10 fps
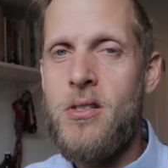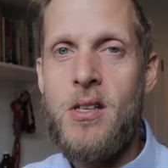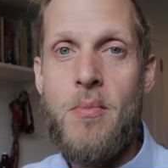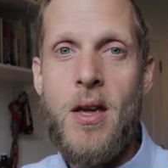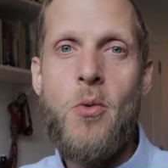is
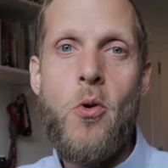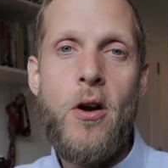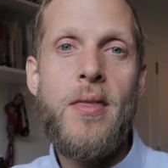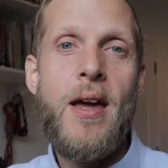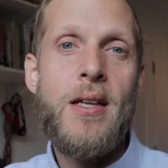to make
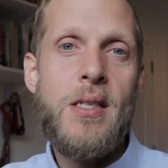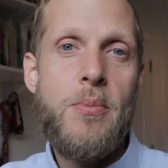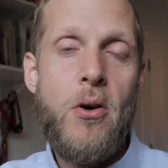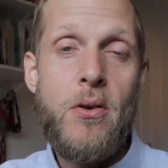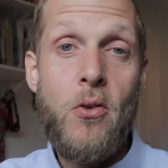work that ends
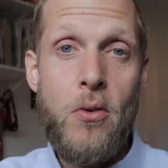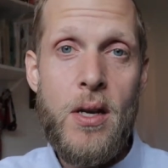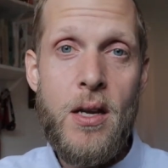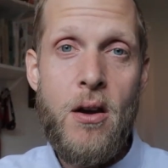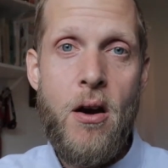up on
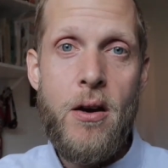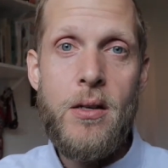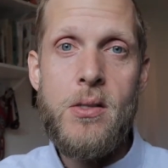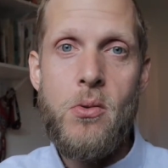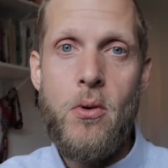greeting
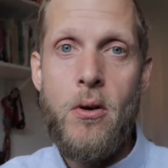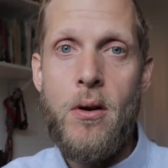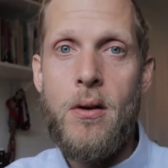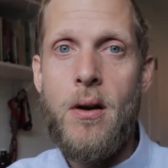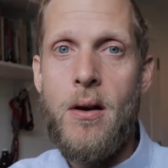cards
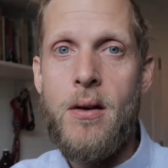or